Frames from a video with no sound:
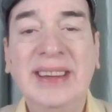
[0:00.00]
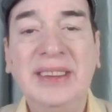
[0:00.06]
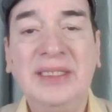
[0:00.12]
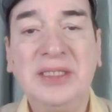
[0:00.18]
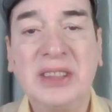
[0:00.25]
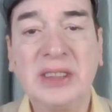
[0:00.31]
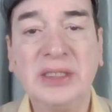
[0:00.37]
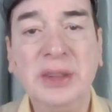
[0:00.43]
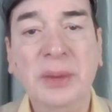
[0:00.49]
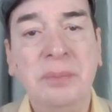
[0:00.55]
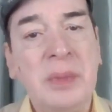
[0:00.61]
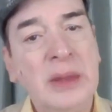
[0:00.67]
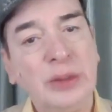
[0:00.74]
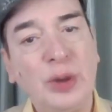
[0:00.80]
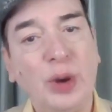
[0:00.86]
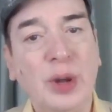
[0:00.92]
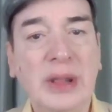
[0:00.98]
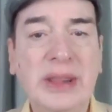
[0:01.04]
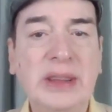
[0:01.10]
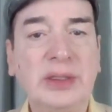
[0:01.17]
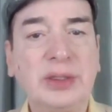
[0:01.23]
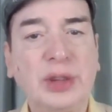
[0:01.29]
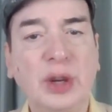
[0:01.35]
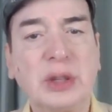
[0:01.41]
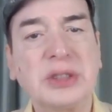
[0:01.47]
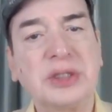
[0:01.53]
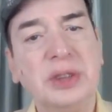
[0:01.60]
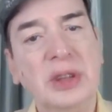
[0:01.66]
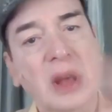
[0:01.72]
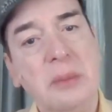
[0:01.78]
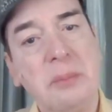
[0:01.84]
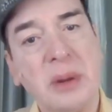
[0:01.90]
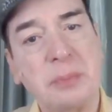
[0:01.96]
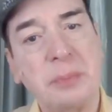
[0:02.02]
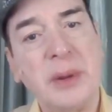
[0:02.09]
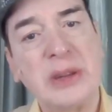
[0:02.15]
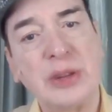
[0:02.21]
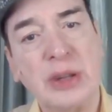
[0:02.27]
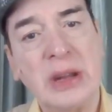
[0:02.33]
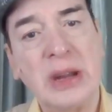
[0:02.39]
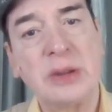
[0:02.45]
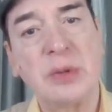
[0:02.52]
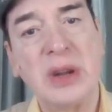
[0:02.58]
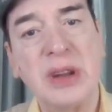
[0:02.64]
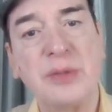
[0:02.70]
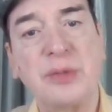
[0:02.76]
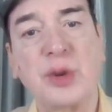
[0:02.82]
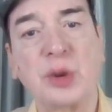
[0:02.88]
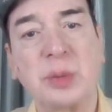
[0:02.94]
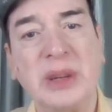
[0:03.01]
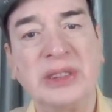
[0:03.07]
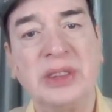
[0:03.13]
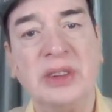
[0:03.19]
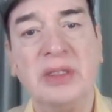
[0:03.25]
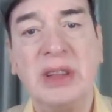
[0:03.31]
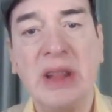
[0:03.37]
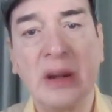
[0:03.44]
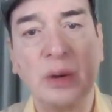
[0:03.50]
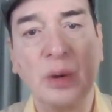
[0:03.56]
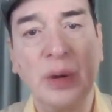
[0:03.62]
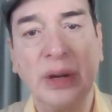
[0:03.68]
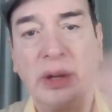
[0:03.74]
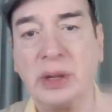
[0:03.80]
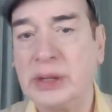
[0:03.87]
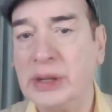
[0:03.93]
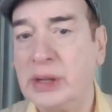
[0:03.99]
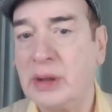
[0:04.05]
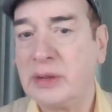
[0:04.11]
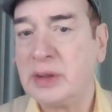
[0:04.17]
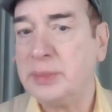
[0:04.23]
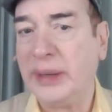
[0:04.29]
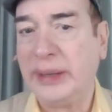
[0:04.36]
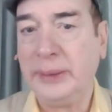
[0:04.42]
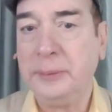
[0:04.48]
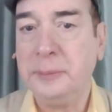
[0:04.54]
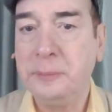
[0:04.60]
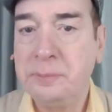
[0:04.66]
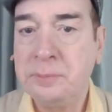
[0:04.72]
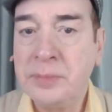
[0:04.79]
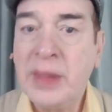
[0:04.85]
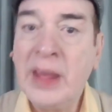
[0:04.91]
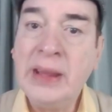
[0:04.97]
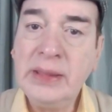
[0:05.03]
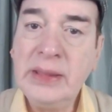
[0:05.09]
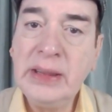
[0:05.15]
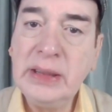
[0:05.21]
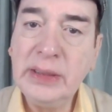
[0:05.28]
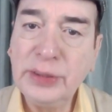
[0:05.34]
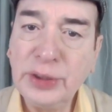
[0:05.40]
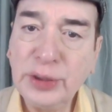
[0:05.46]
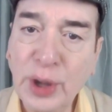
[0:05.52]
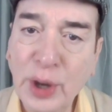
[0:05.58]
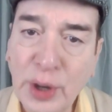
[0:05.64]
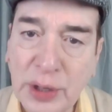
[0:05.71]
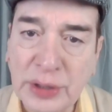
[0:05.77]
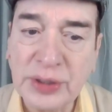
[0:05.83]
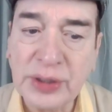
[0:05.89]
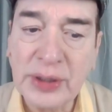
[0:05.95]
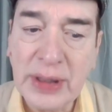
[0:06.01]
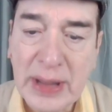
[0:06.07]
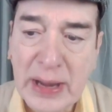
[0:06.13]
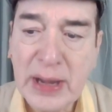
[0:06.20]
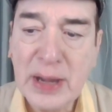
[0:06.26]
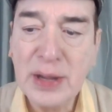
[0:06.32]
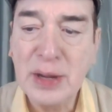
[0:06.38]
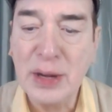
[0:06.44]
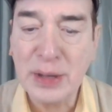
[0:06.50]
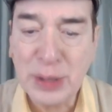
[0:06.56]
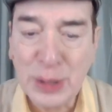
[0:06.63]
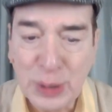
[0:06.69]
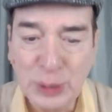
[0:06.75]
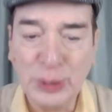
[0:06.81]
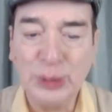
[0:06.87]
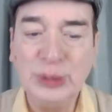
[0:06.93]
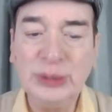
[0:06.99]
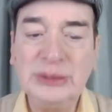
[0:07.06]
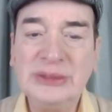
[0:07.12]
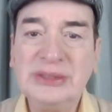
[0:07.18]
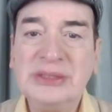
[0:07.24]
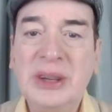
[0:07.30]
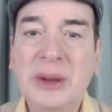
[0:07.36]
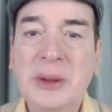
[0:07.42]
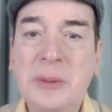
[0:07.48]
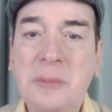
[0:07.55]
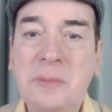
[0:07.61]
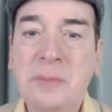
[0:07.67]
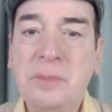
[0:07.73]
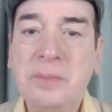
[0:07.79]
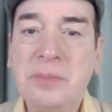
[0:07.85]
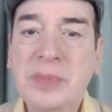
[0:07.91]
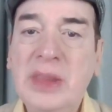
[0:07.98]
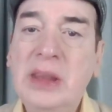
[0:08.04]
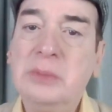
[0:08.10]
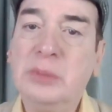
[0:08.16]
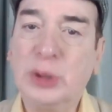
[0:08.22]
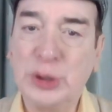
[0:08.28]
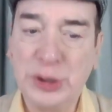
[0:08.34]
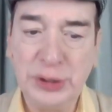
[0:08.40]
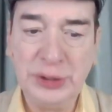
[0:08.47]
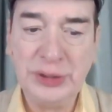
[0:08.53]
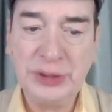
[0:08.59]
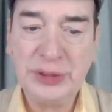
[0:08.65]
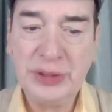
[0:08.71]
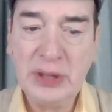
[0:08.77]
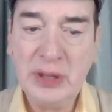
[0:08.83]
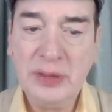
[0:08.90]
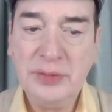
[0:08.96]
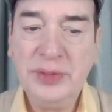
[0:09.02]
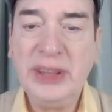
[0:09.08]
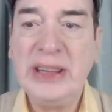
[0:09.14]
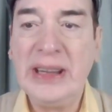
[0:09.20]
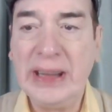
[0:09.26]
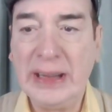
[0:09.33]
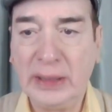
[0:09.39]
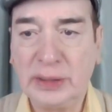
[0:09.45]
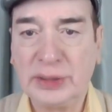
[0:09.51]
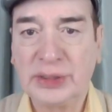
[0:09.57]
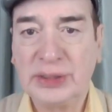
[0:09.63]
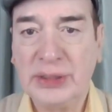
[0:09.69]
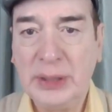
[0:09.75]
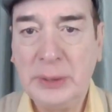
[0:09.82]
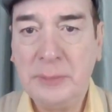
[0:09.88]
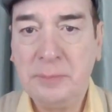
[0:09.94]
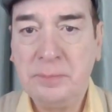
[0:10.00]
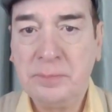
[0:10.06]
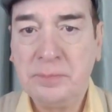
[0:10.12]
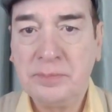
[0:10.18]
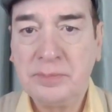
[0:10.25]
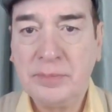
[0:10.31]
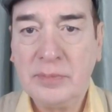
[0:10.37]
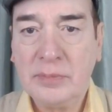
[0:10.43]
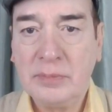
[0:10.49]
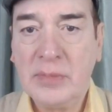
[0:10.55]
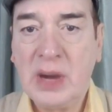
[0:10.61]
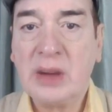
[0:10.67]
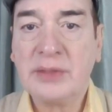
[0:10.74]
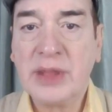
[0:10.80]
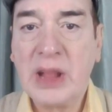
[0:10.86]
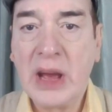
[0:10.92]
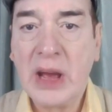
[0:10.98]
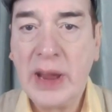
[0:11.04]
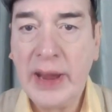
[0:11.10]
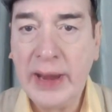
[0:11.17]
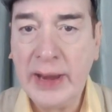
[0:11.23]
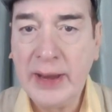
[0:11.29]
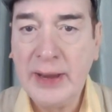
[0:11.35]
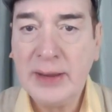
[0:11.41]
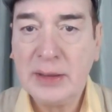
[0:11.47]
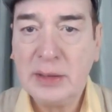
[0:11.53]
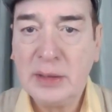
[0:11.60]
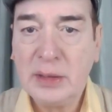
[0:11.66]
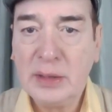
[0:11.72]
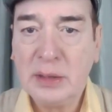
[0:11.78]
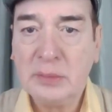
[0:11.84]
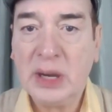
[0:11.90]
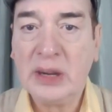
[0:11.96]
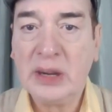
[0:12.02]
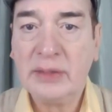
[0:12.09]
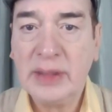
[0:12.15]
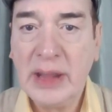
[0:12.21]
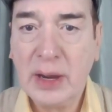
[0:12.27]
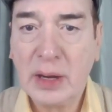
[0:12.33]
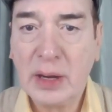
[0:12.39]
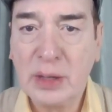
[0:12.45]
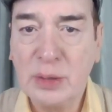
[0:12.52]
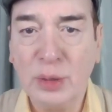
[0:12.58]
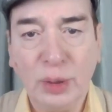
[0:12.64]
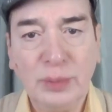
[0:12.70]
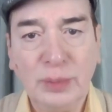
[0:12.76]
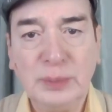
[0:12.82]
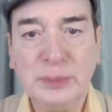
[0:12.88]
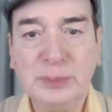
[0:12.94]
words. So all these thoughts perpetually 24/7 are going on in our mind. These thoughts lead to emotions, feelings, bhavanegalu.